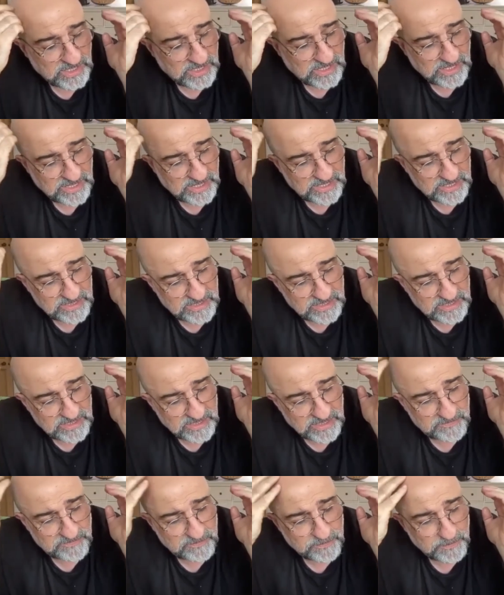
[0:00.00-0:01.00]
and
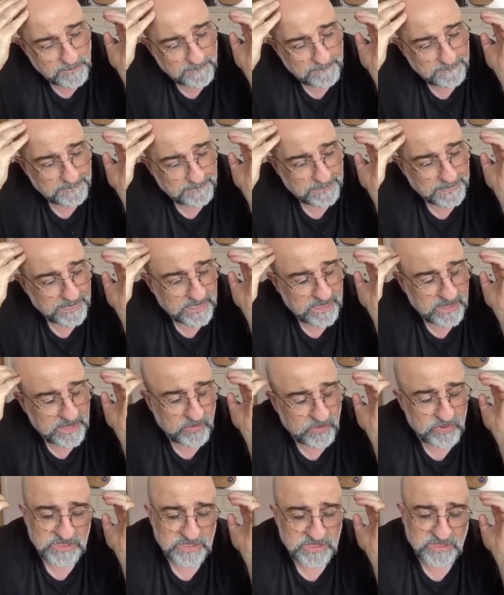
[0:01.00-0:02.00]
there
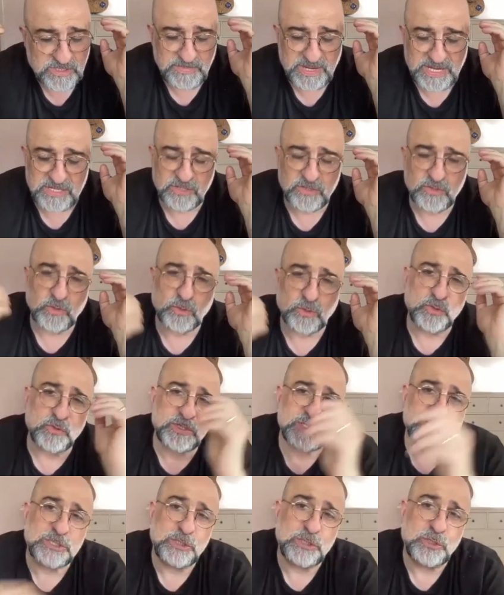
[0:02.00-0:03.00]
was a comedian called
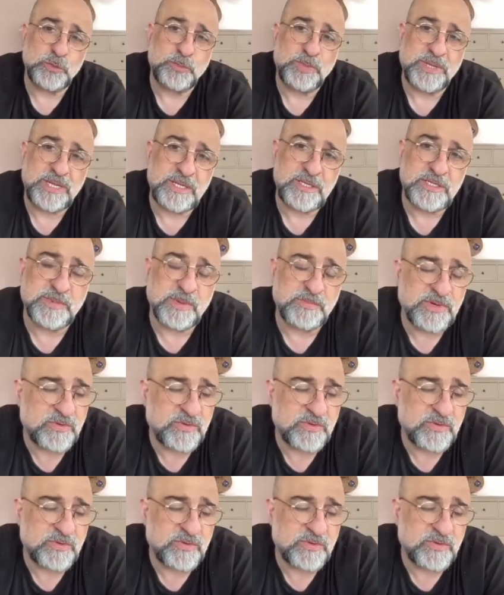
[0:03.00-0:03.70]
Chris Luby. Do you remember